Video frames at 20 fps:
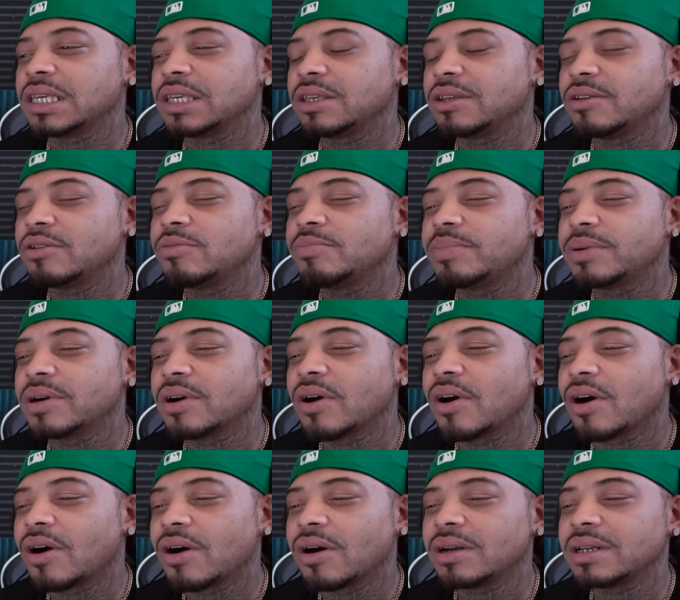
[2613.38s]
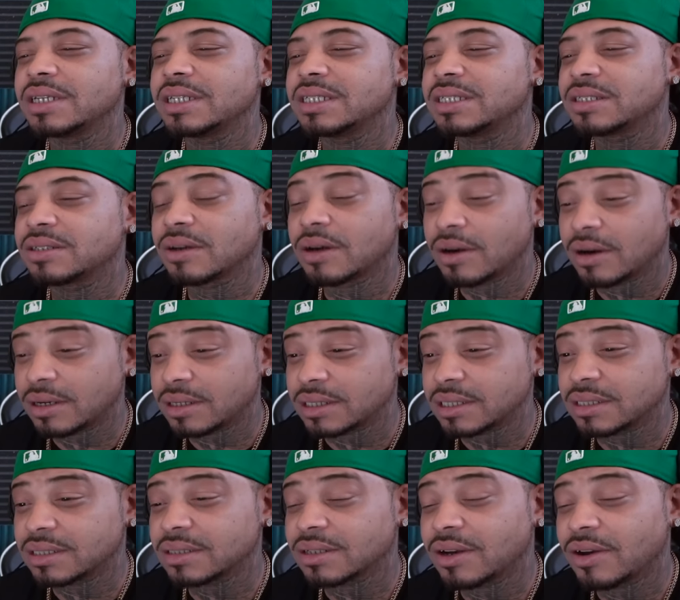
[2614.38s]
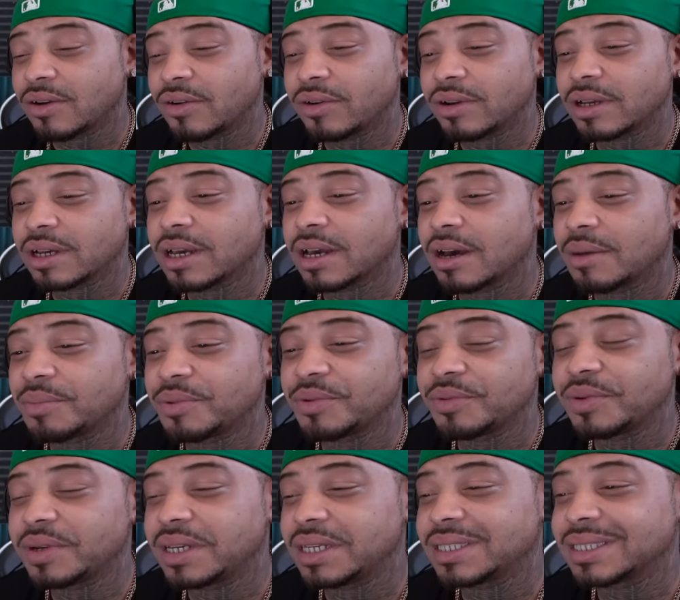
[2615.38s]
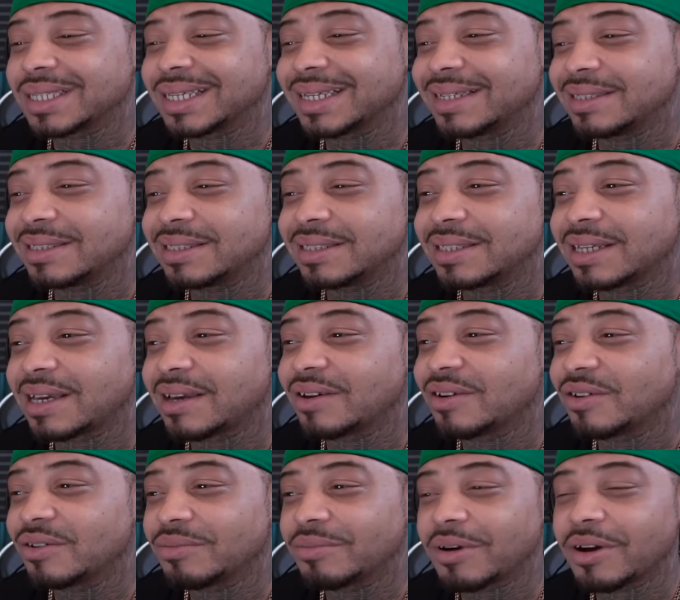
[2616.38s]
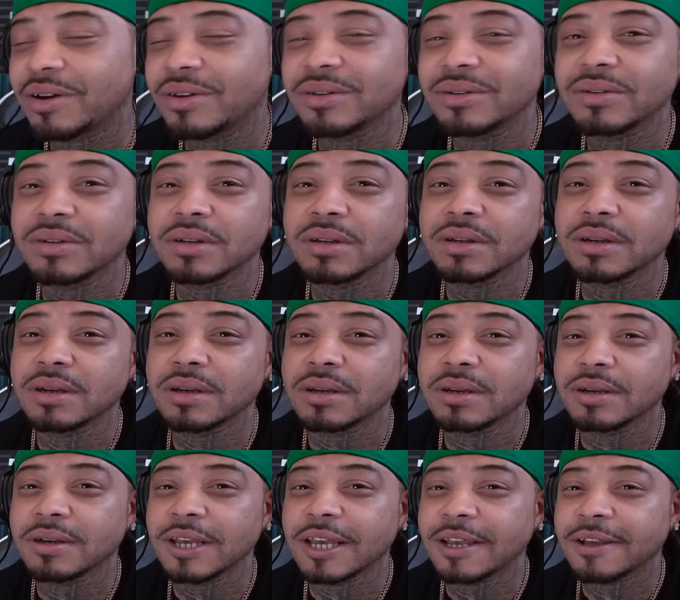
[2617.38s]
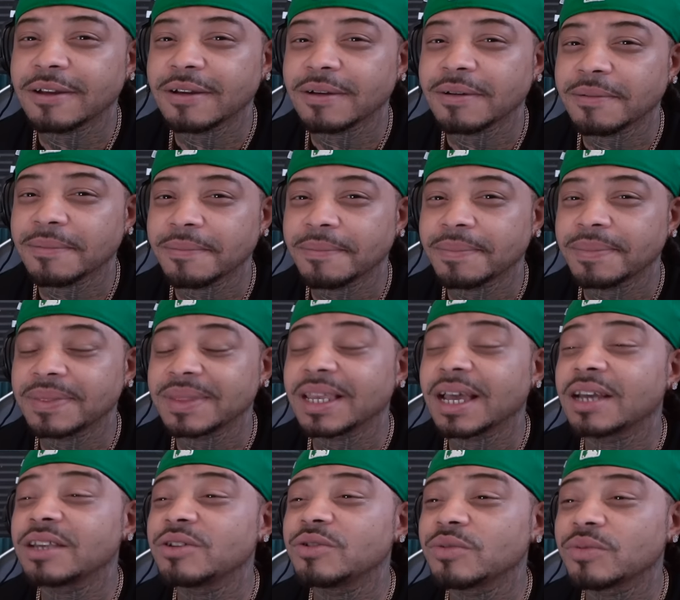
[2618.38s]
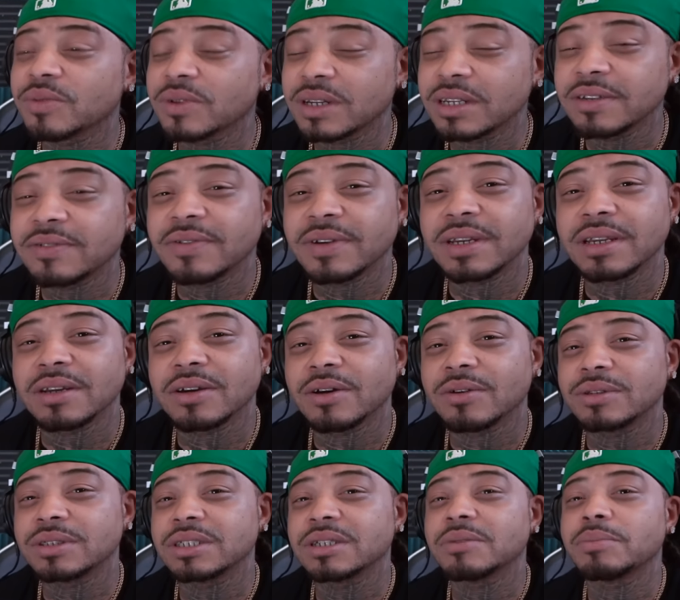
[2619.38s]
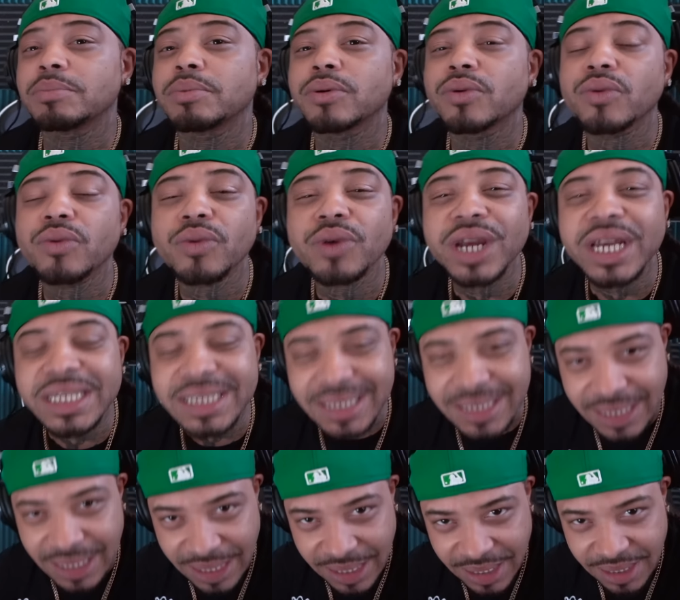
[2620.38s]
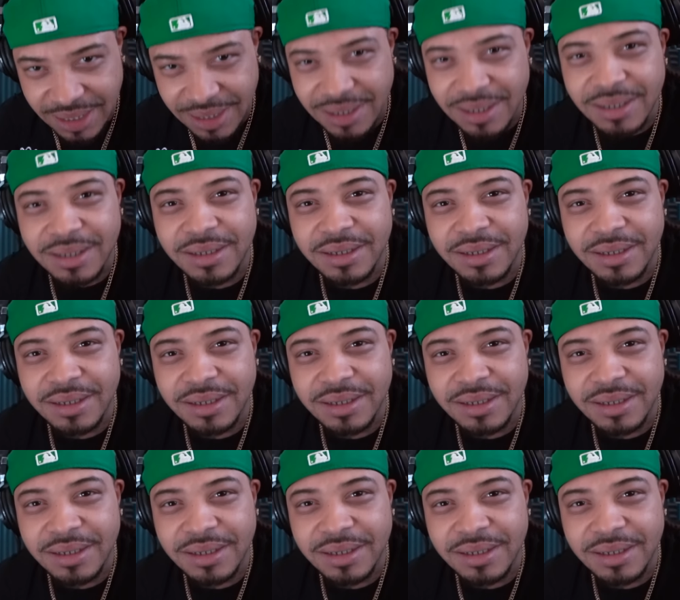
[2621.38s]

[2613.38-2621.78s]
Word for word: you put all these charges on a couple weeks in jail, bro now you really finna go to prison.